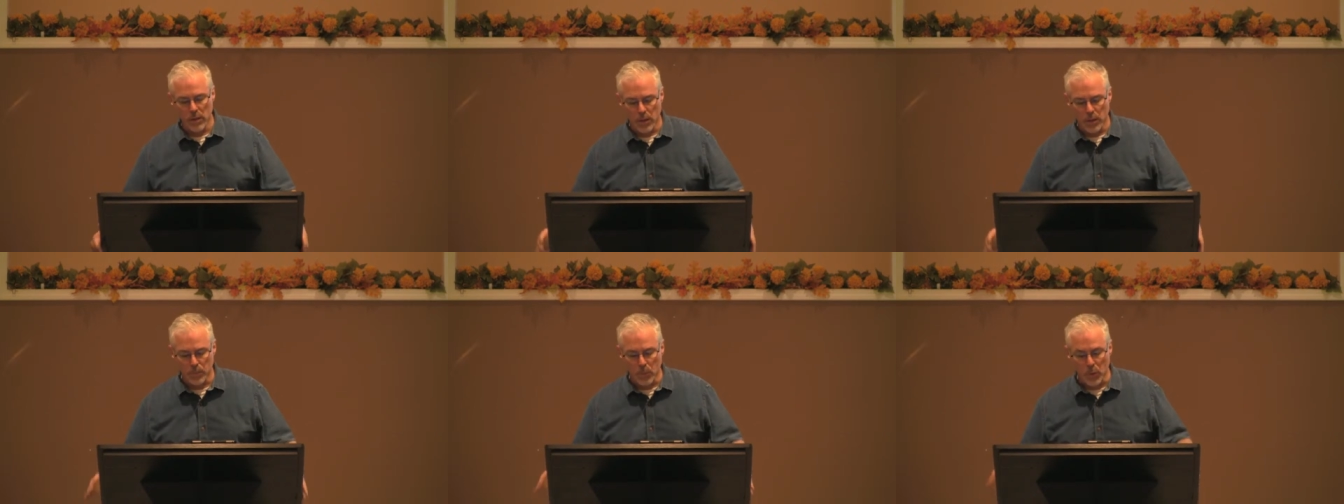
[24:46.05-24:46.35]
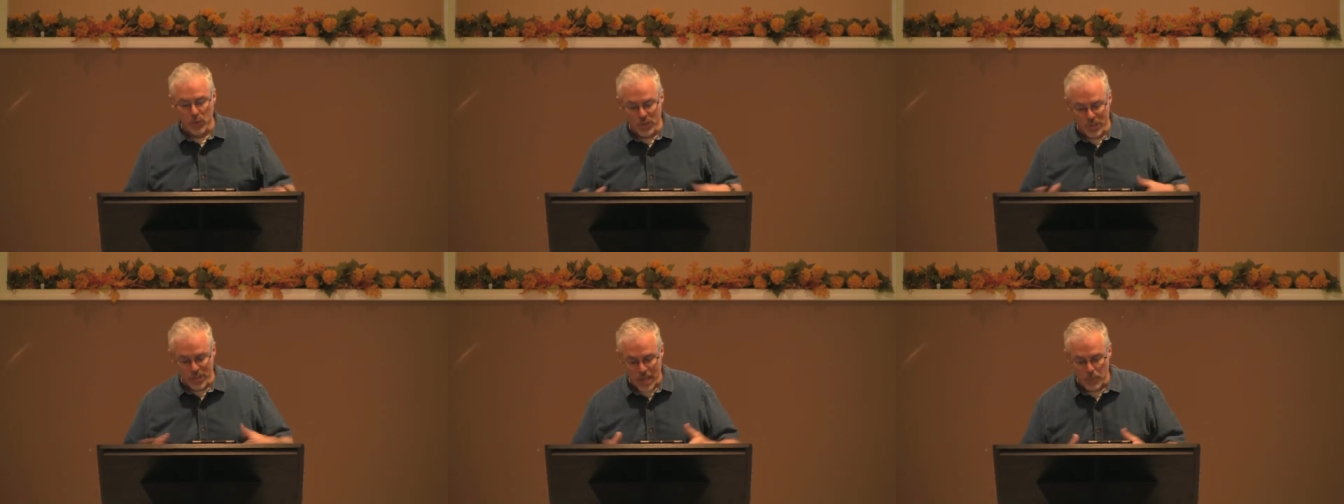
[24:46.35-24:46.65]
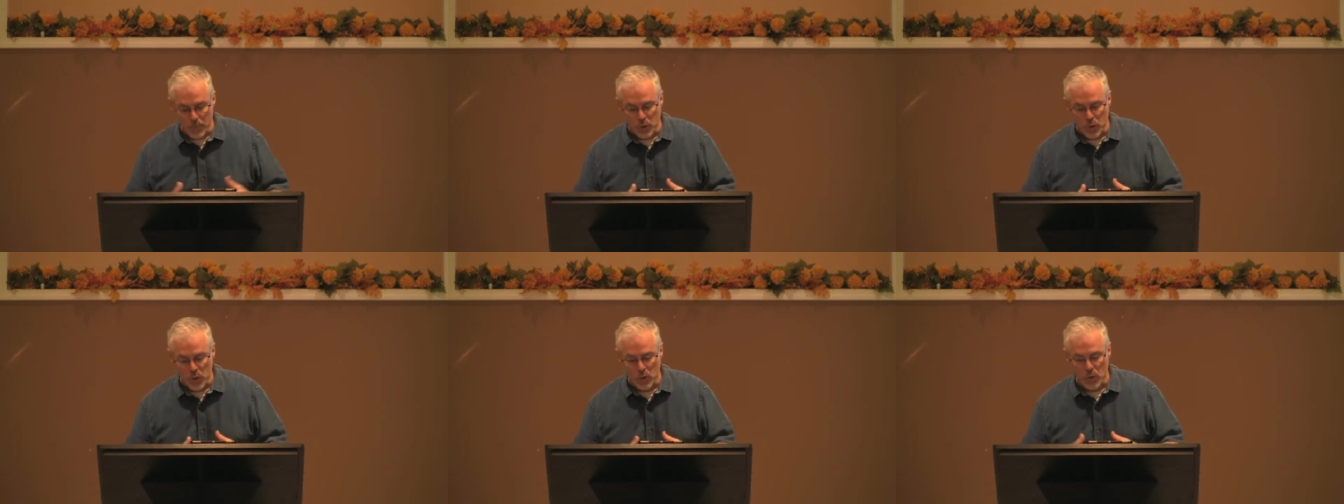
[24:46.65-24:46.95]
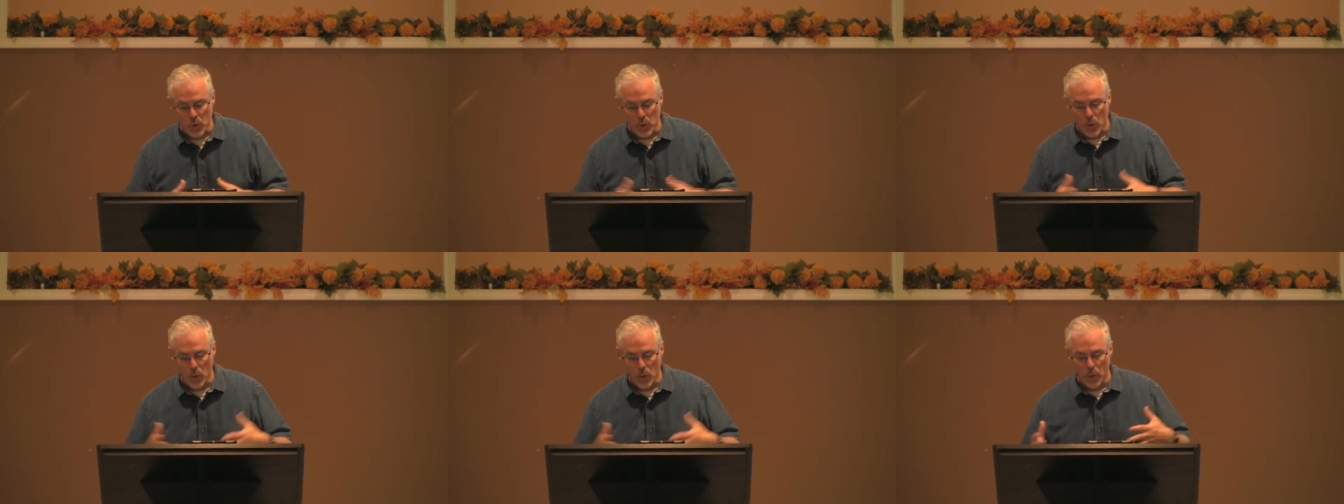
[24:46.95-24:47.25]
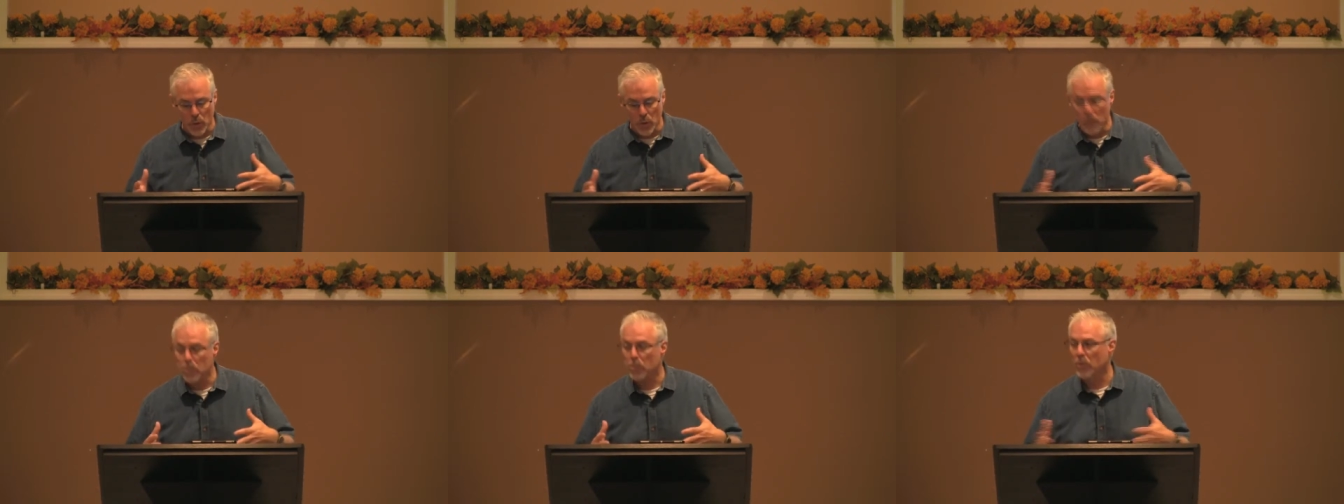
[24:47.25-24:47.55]
a perception
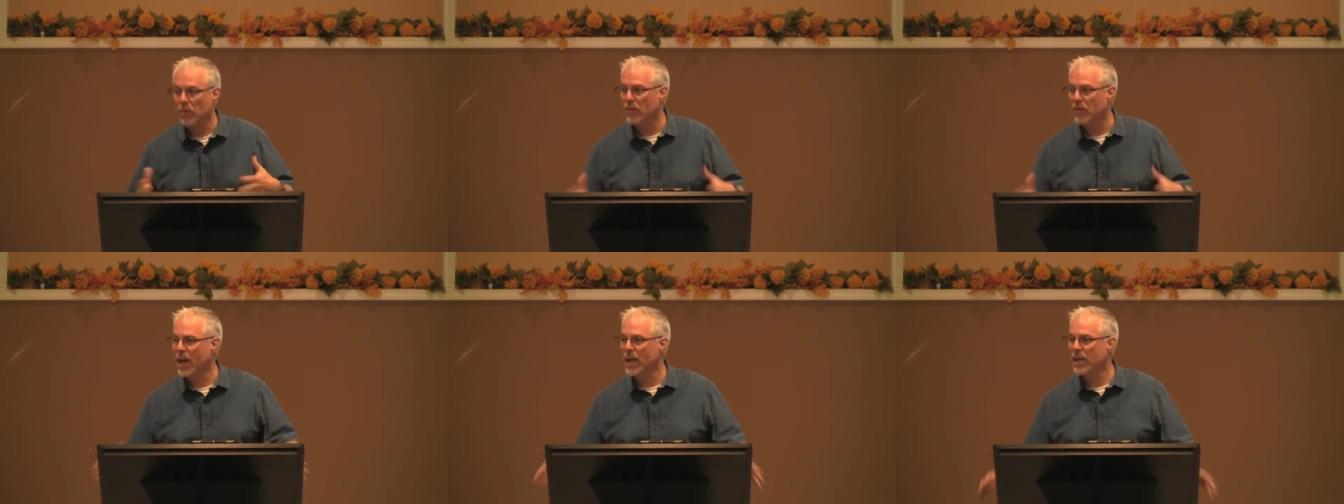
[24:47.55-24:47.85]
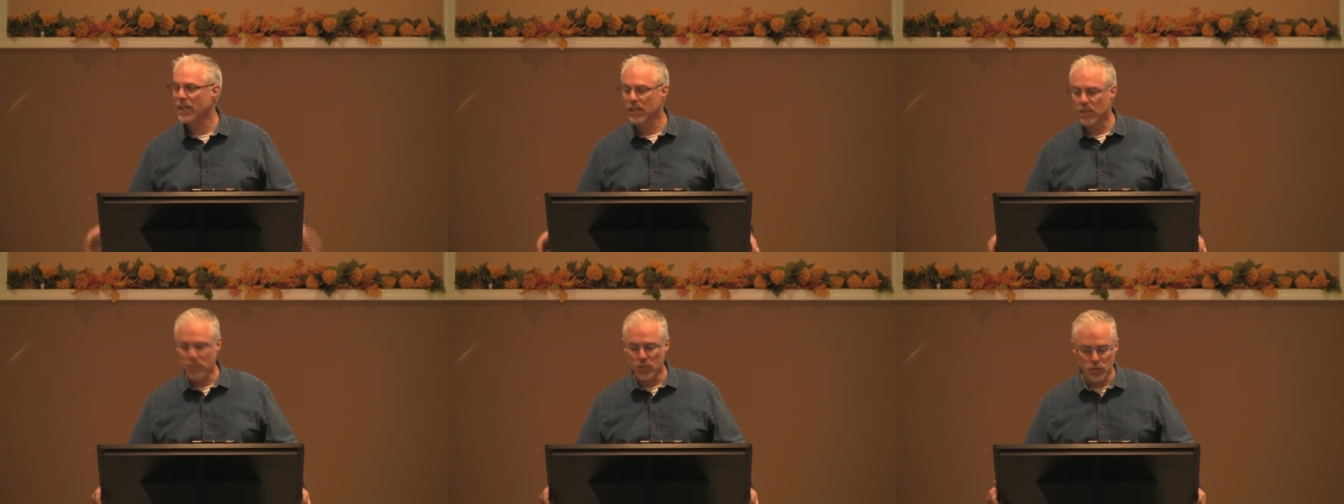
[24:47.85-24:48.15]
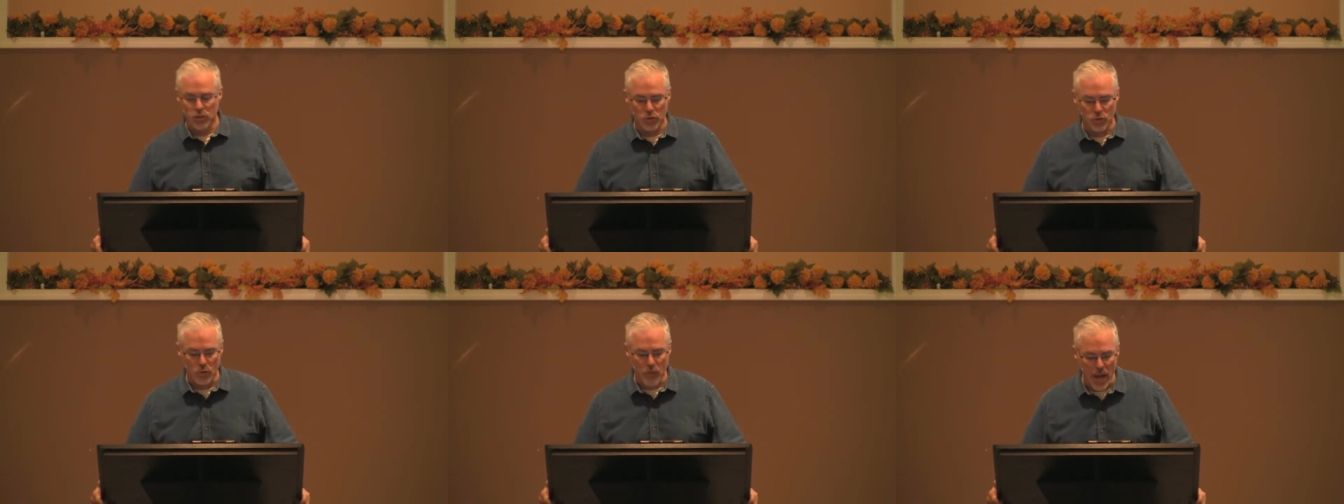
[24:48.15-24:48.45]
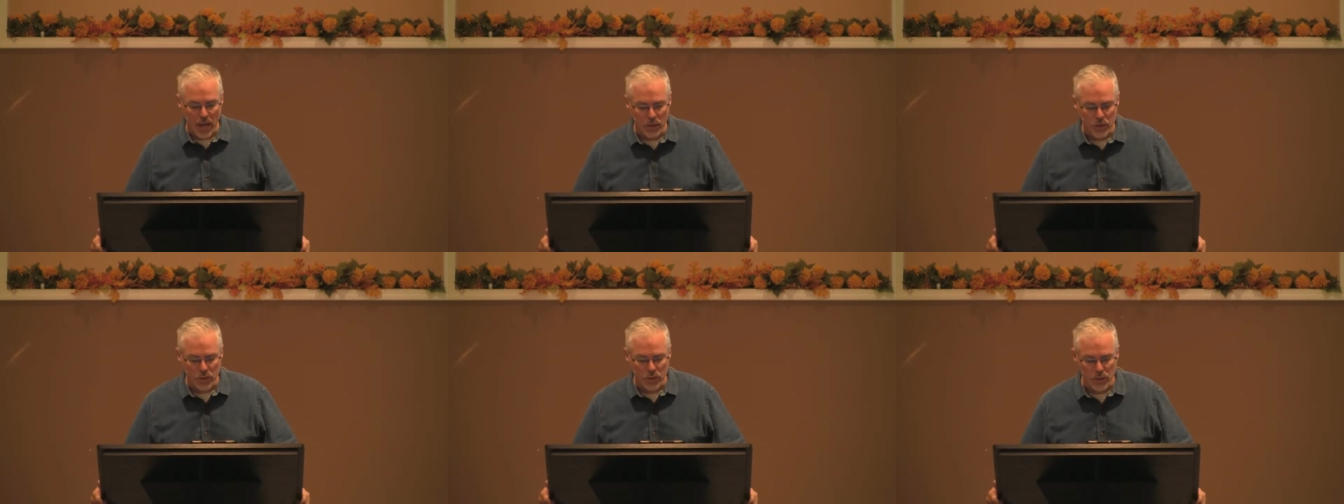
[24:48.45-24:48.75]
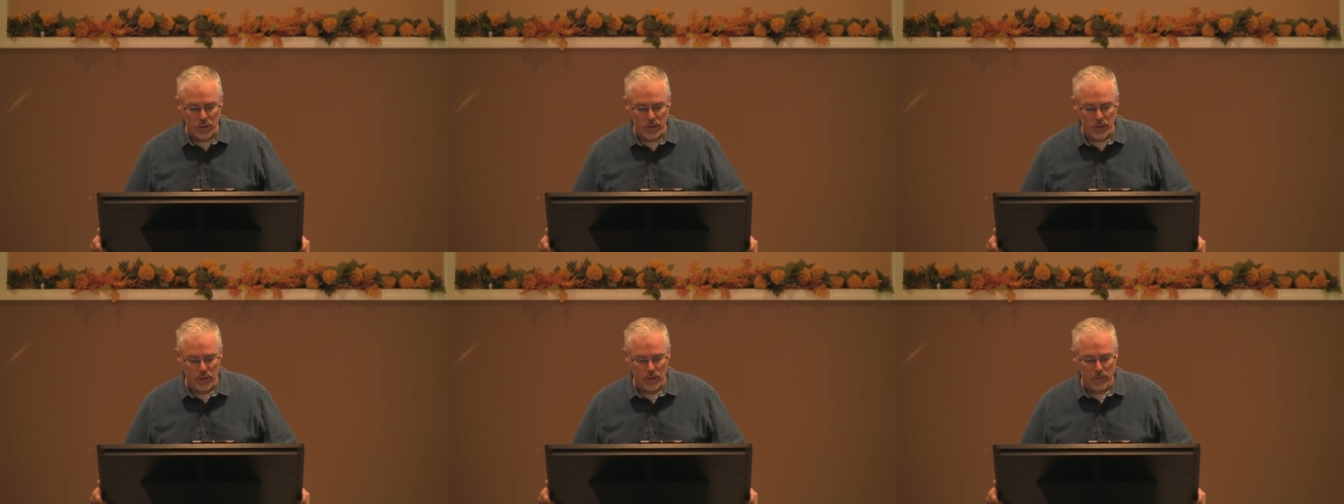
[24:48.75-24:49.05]
or providing a
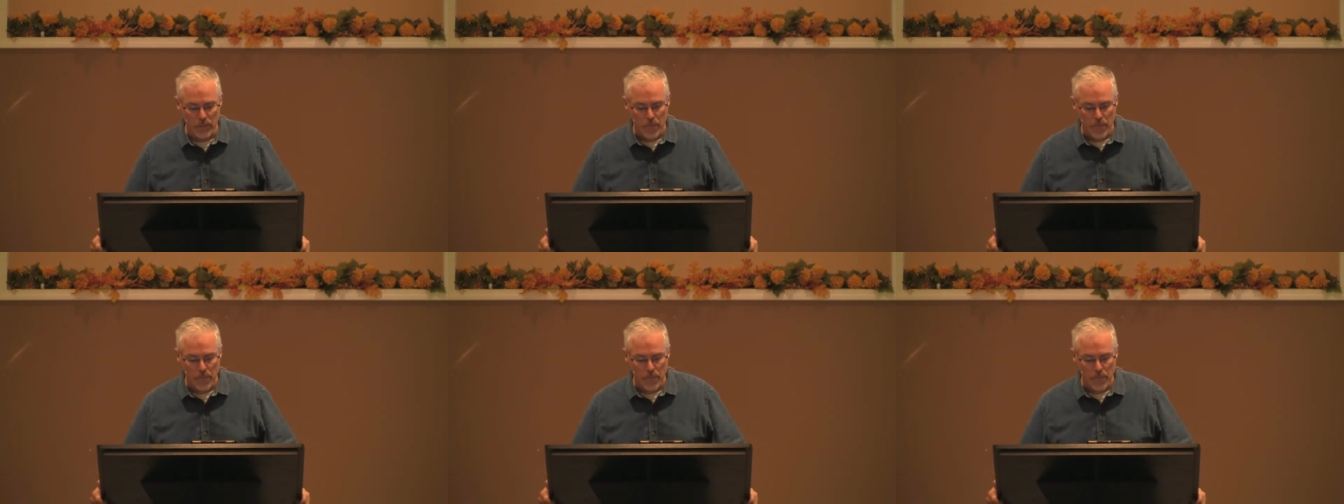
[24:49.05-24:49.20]
distraction